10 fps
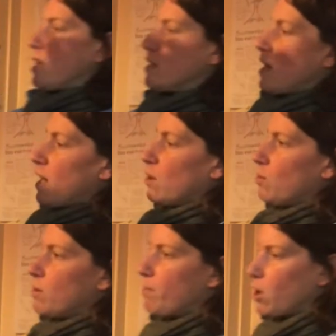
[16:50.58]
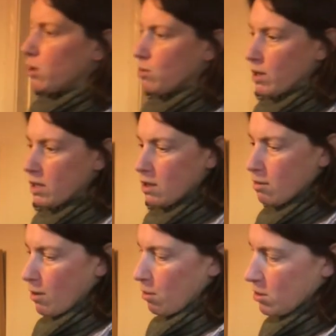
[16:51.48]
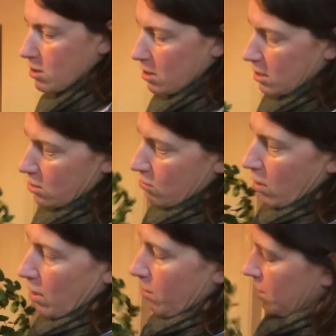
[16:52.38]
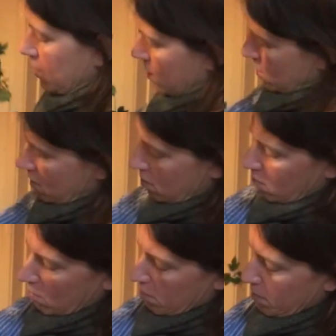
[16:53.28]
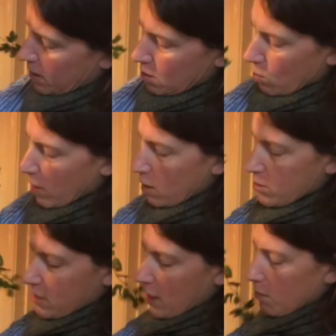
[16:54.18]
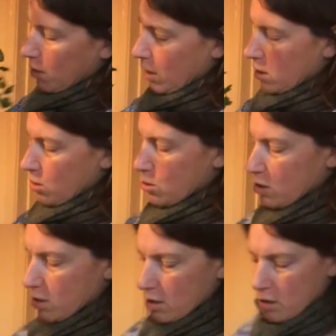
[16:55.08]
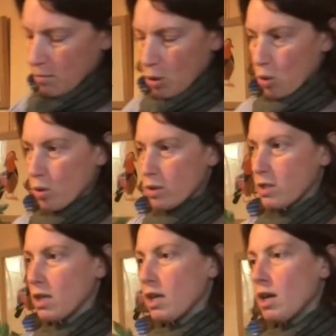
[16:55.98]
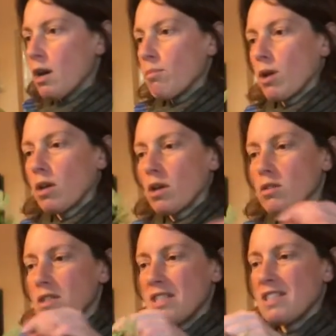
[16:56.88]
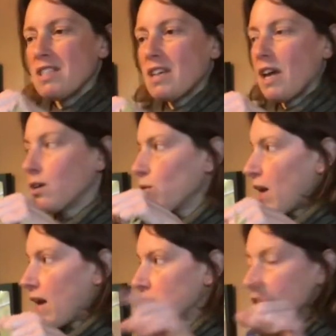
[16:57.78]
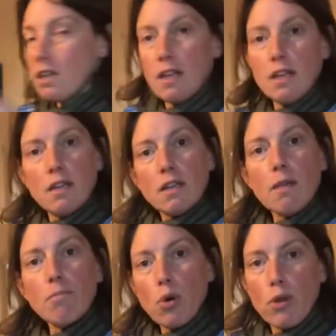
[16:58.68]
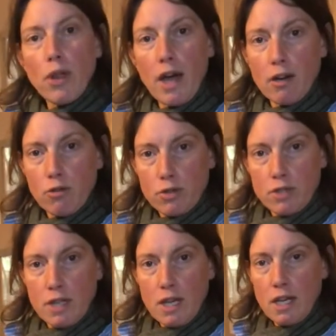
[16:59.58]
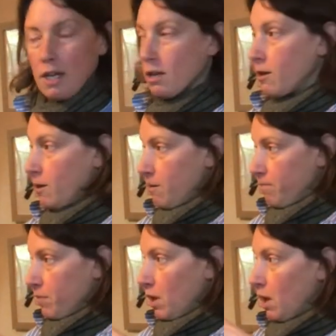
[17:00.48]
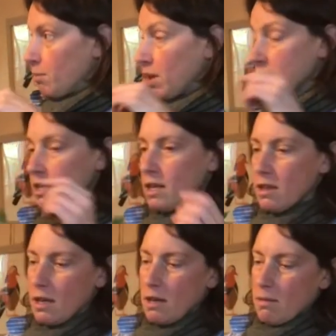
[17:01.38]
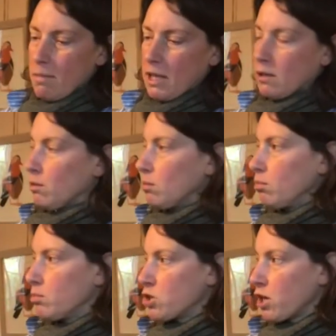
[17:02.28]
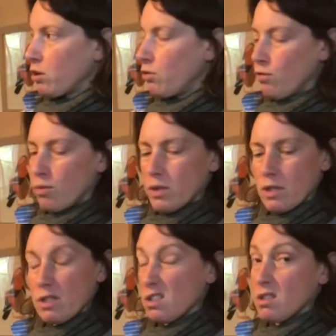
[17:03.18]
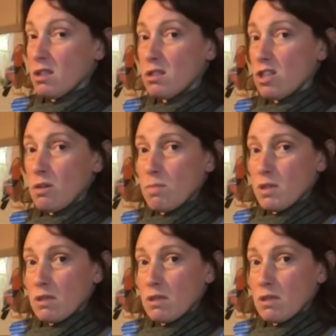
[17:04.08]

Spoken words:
entangled with bindweed at the moment, and it's growing up this piece of willow stem that I used as a support. But I'm going to disentangle that and then put that across the underneath the mantel shelf, which is just the cheapest,